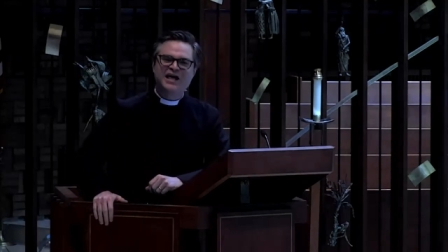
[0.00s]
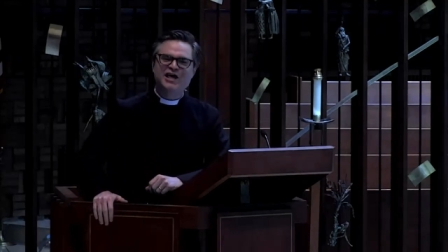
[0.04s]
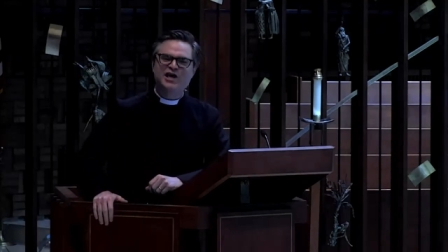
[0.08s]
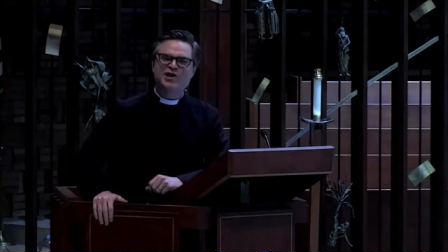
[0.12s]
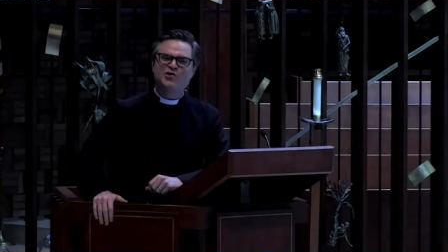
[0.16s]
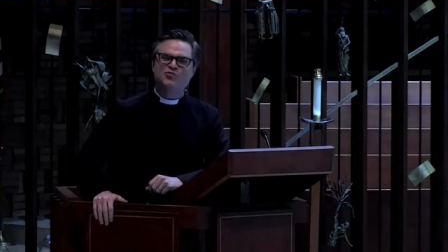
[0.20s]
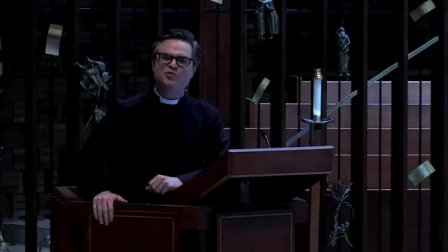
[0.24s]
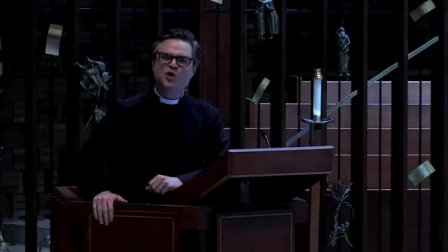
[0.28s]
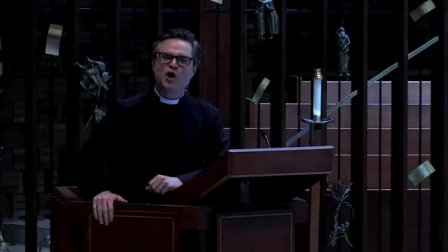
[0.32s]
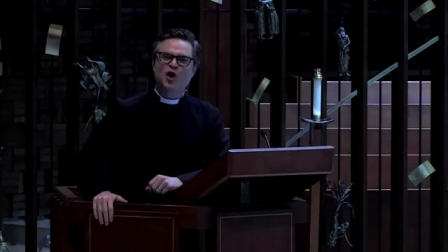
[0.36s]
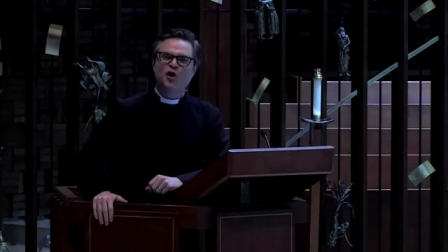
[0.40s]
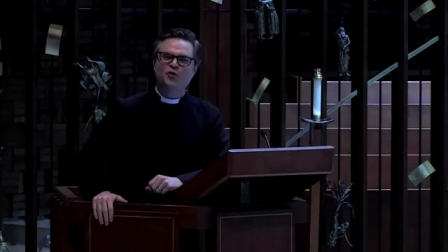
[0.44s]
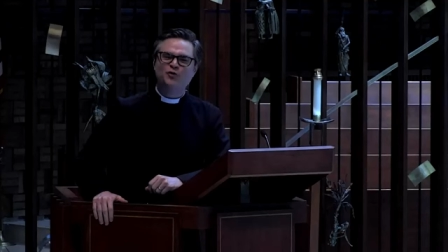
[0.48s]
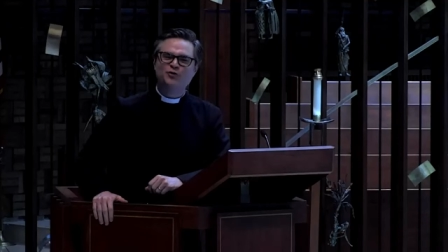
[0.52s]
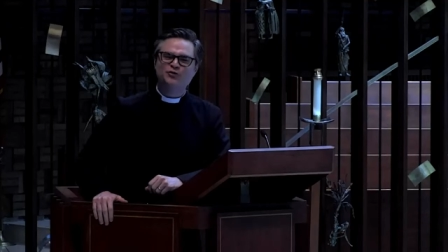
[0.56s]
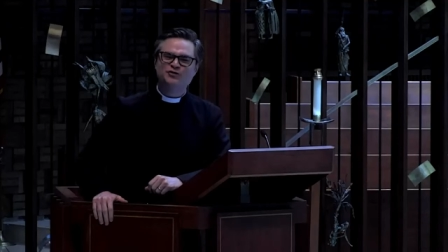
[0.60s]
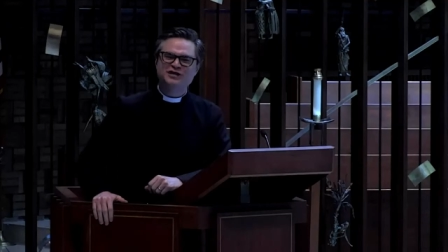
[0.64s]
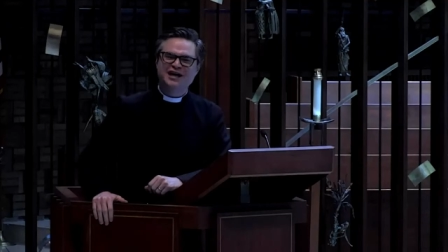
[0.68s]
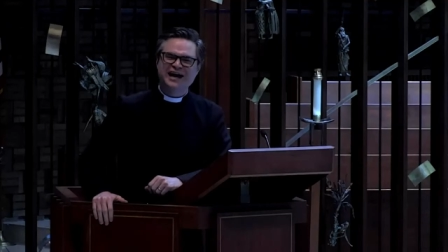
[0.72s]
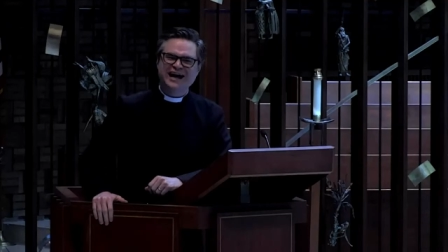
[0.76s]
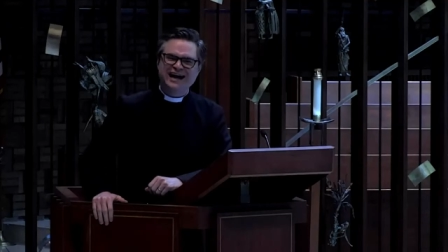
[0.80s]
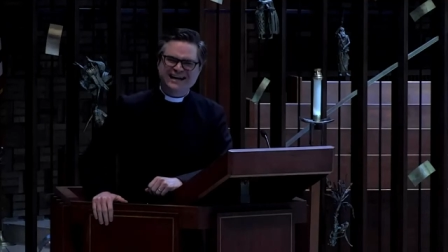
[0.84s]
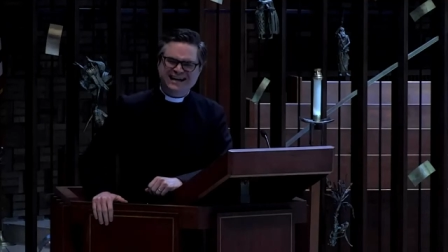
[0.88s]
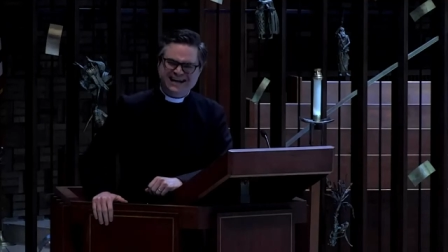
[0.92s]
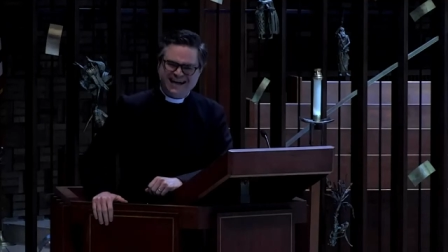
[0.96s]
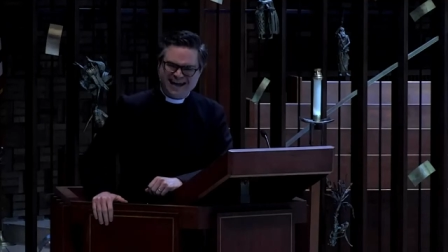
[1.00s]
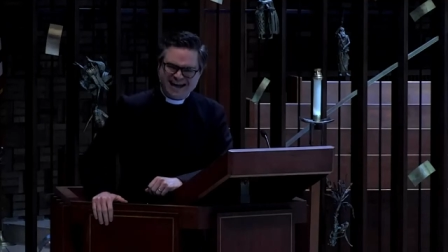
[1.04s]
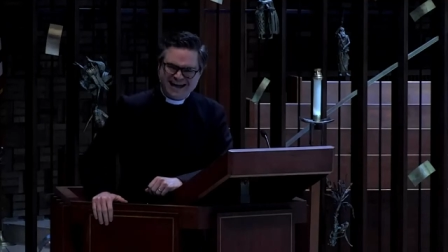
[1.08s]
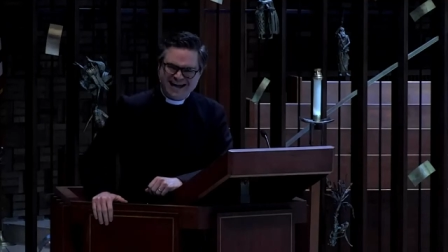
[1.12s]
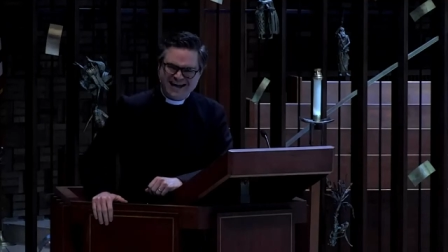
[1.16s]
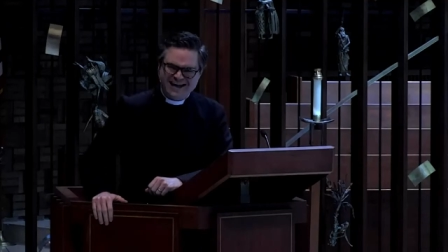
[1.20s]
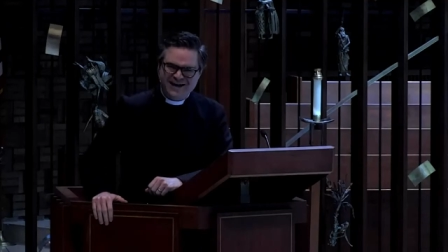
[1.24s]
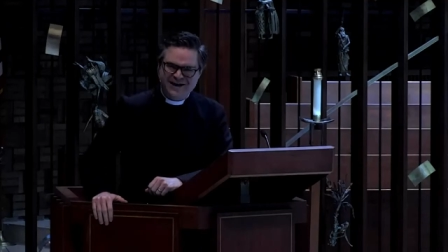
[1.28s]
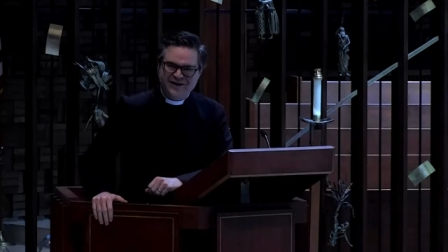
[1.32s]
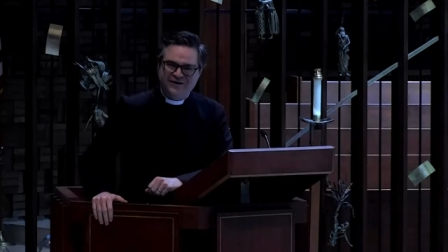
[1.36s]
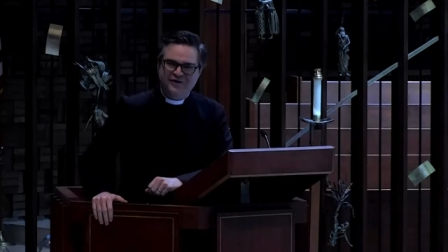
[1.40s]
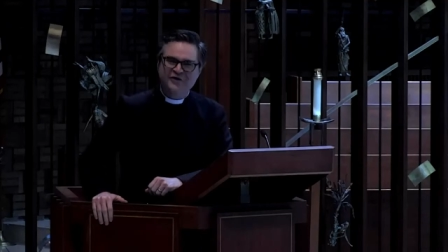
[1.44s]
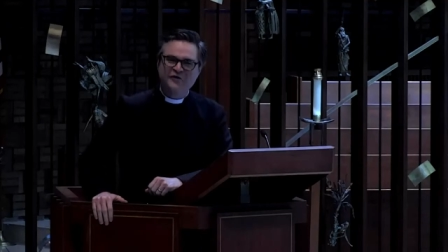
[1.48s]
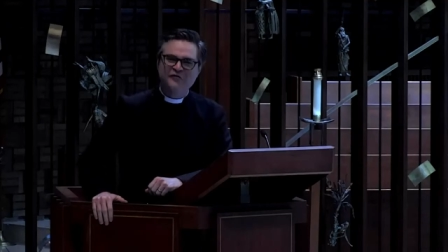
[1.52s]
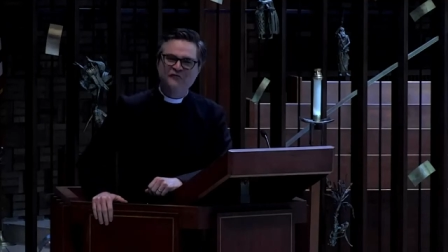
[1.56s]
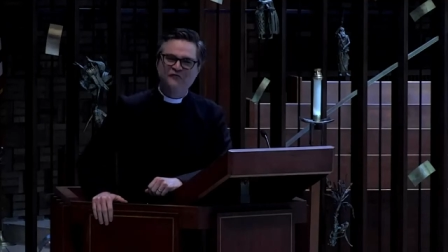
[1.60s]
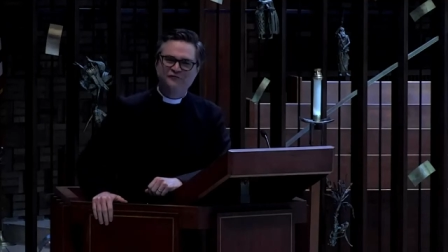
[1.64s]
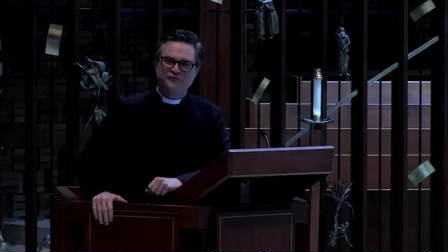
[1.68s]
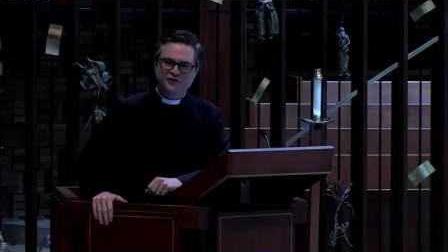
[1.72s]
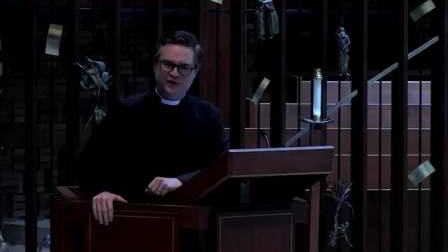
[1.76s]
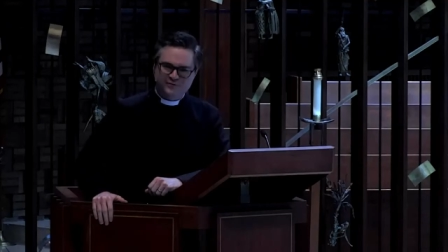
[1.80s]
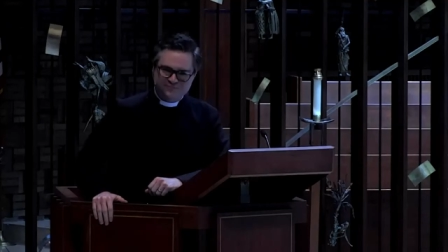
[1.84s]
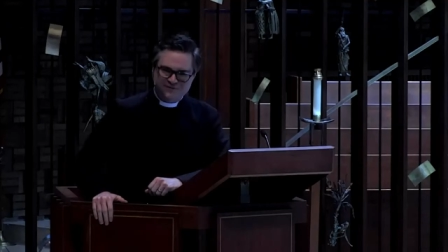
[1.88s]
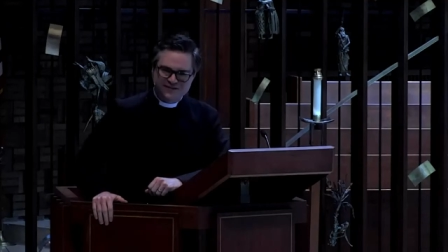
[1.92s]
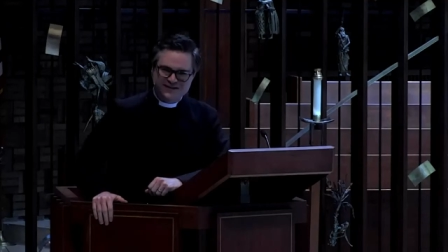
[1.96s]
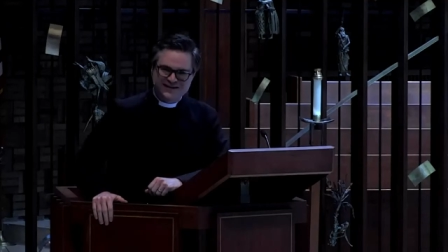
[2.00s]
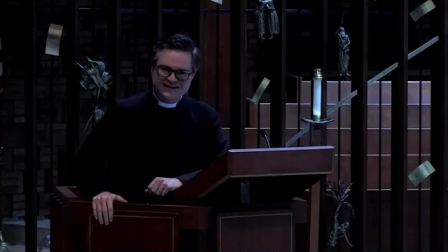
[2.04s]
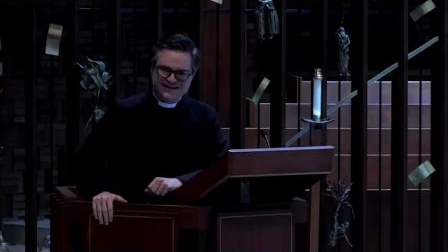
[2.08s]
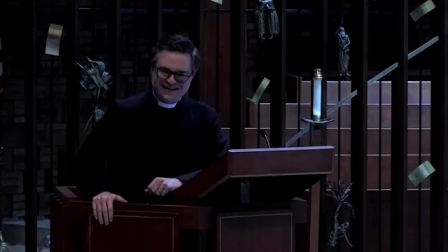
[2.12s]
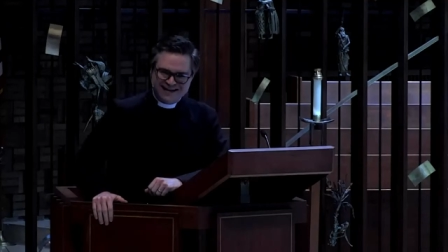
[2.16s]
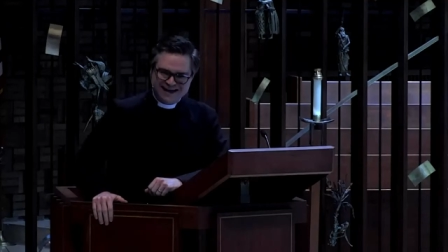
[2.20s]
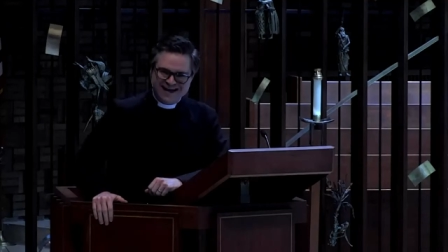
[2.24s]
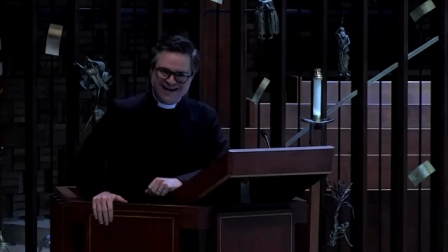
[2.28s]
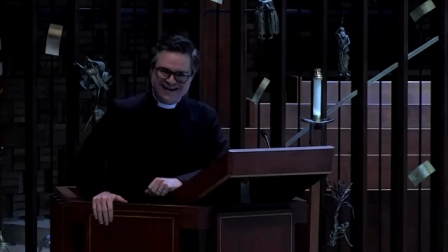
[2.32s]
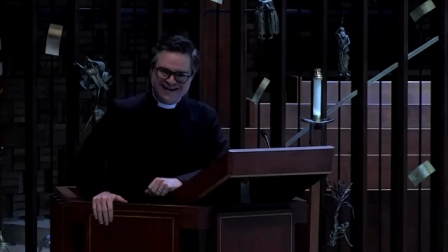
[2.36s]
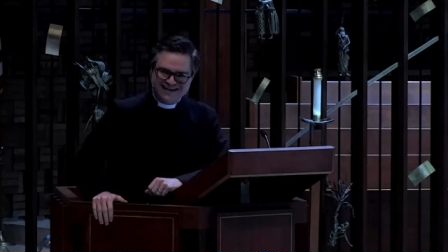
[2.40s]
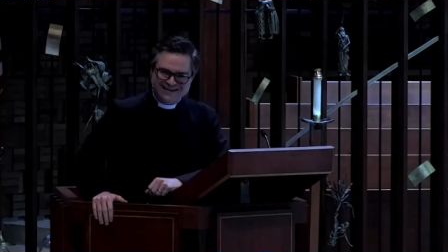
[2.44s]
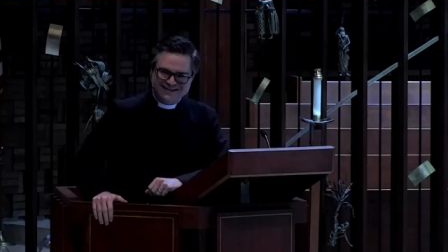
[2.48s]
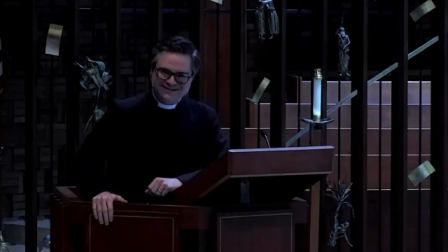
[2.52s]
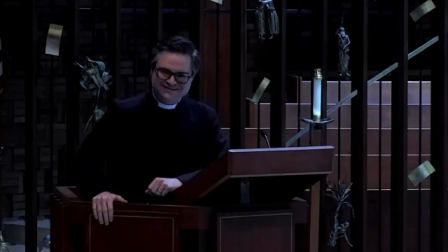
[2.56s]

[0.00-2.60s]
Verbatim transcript: he rose again from the dead.